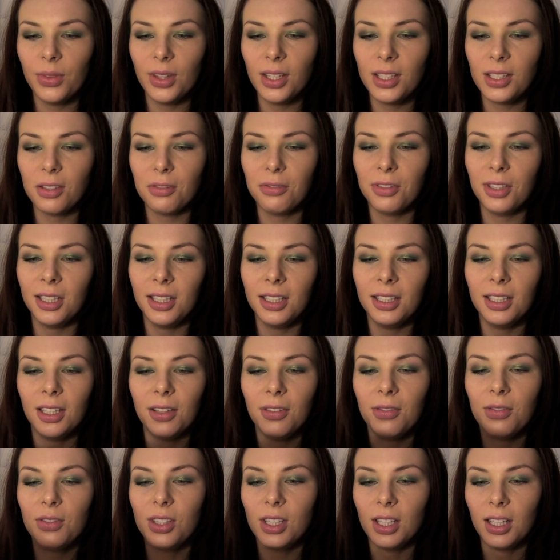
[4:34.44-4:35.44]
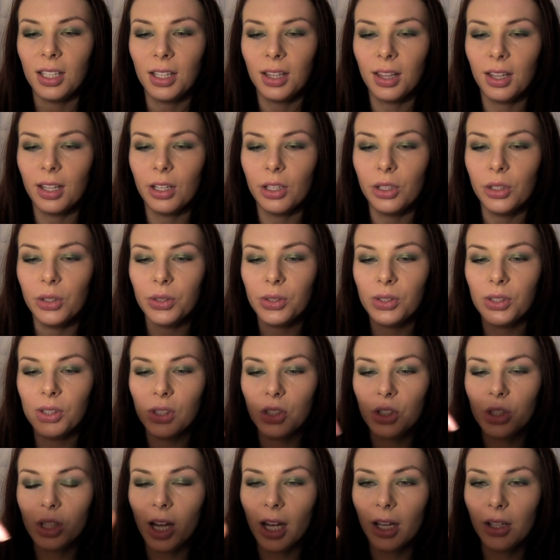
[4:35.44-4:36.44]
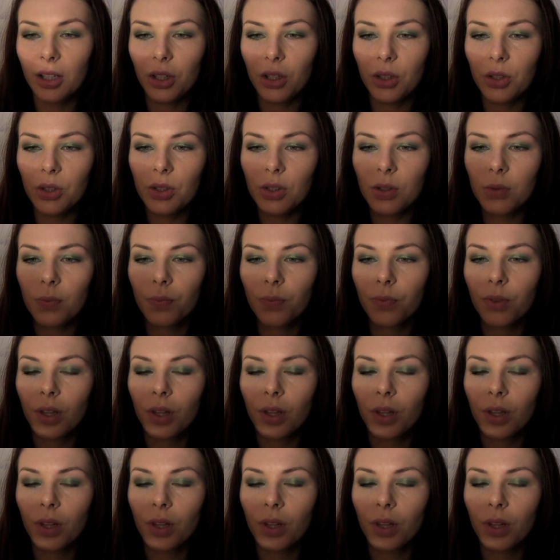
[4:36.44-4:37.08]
These are really nifty, loose shadows.